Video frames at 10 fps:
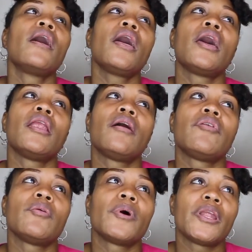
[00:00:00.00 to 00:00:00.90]
and
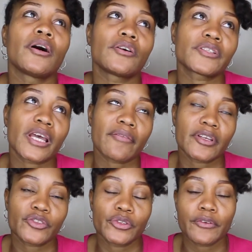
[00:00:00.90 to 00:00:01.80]
everyone else
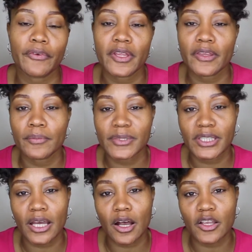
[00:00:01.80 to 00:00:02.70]
having to defend
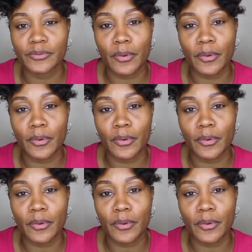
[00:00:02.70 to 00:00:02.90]
themselves.